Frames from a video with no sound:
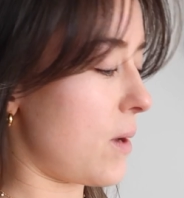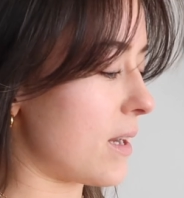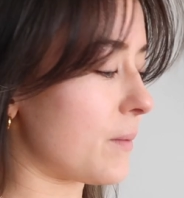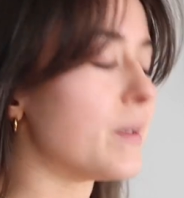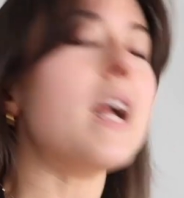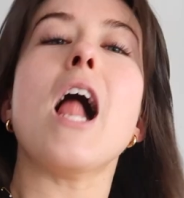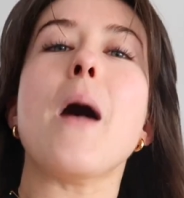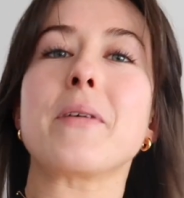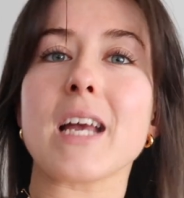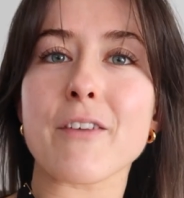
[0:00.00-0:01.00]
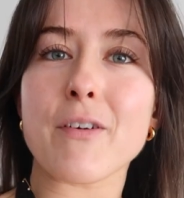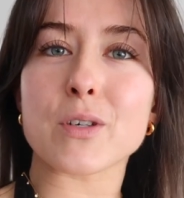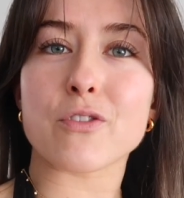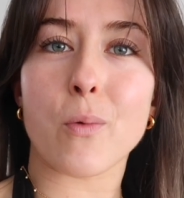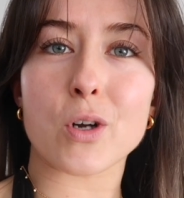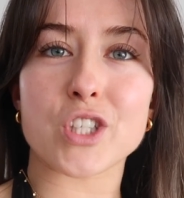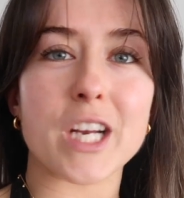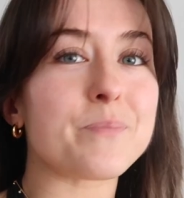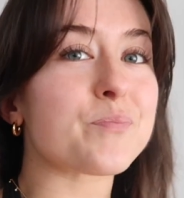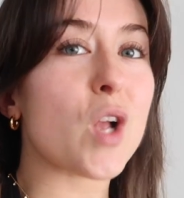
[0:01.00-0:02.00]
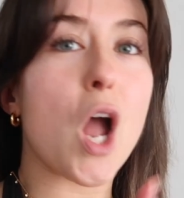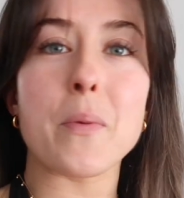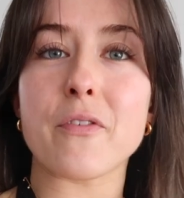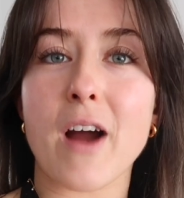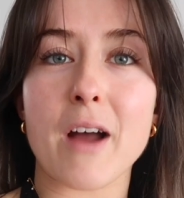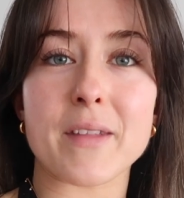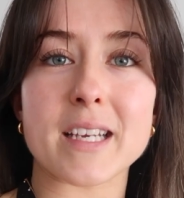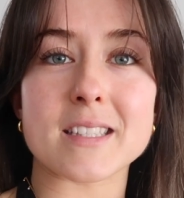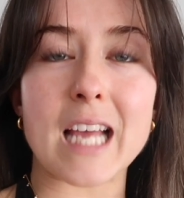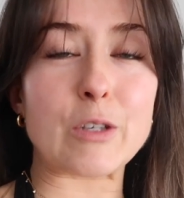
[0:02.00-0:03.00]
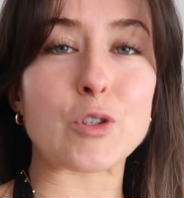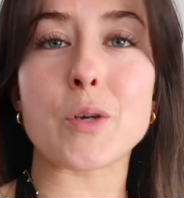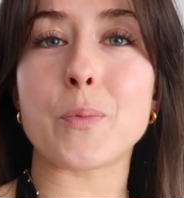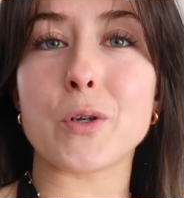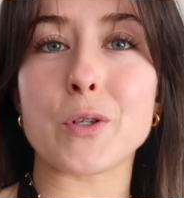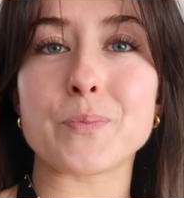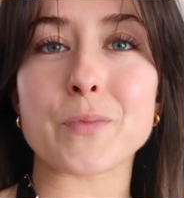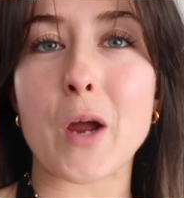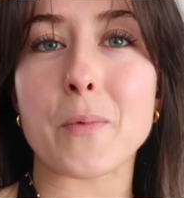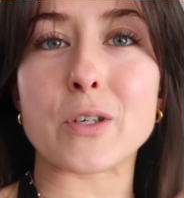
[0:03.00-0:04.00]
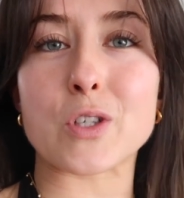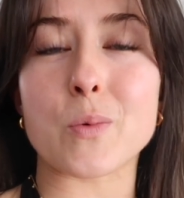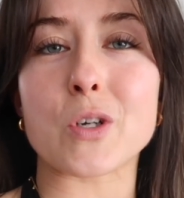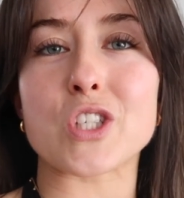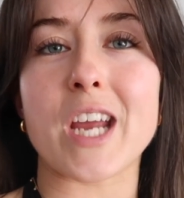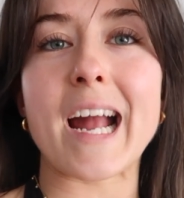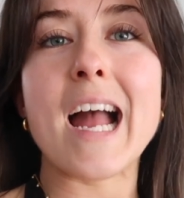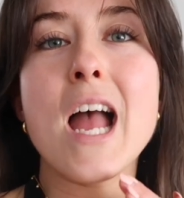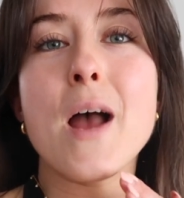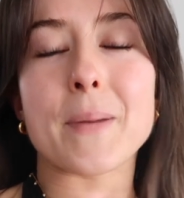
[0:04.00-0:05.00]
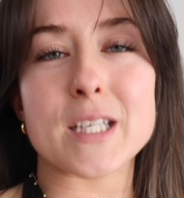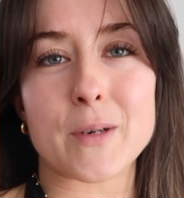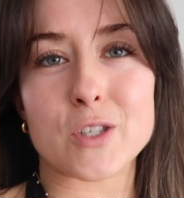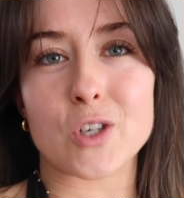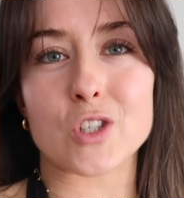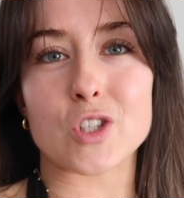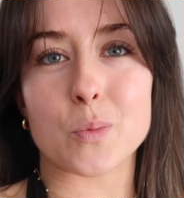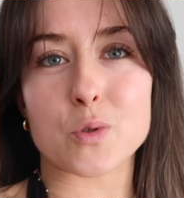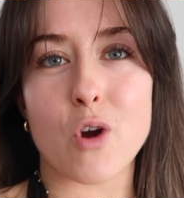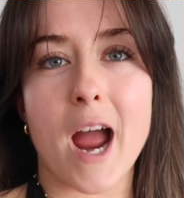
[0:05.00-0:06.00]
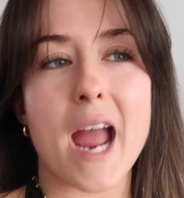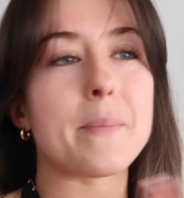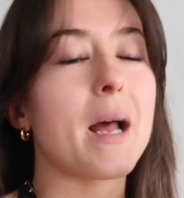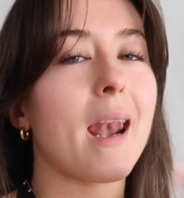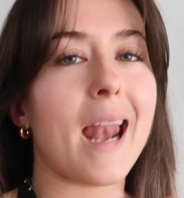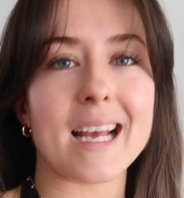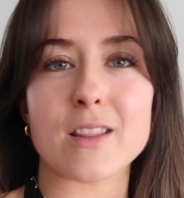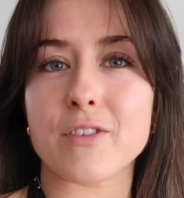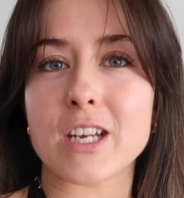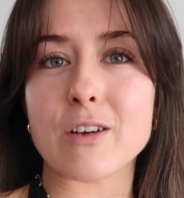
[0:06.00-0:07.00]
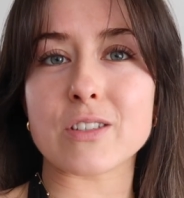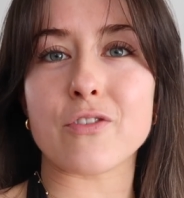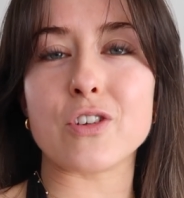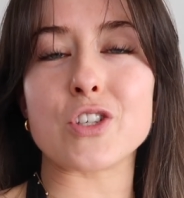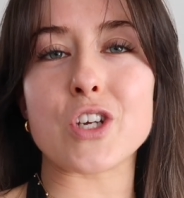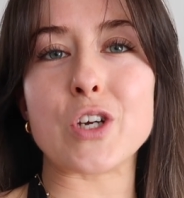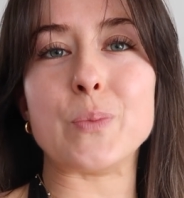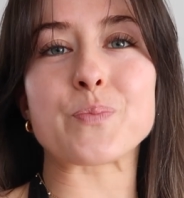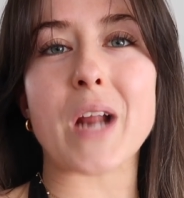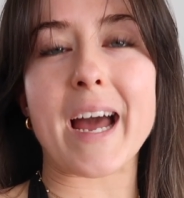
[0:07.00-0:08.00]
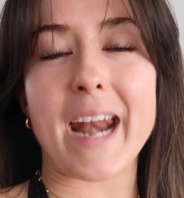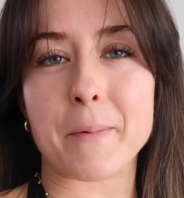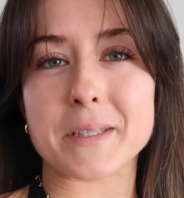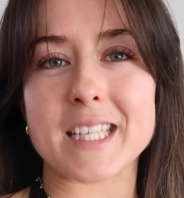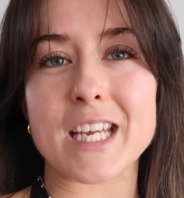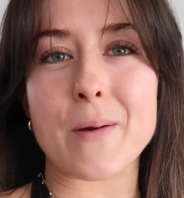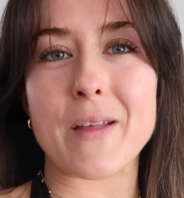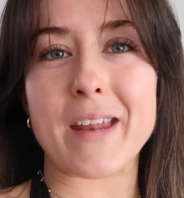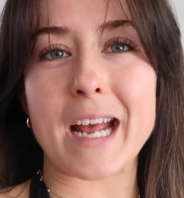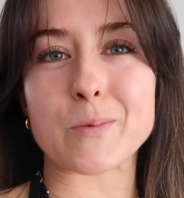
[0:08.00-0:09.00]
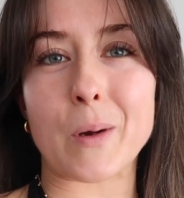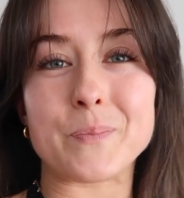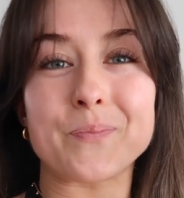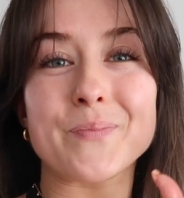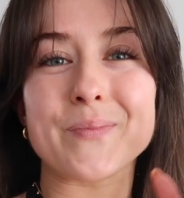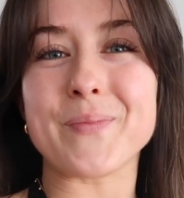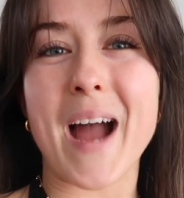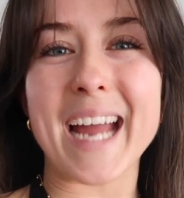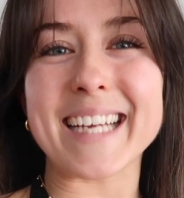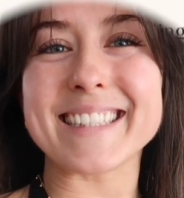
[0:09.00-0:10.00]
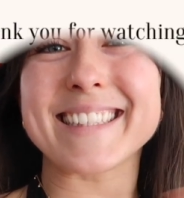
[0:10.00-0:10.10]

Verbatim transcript: week. But thank you very much for watching. Hope you found this enjoyable. I hope you enjoyed watching. Please make sure to subscribe, like the videos if you do, and I will see you in the next one. Bye.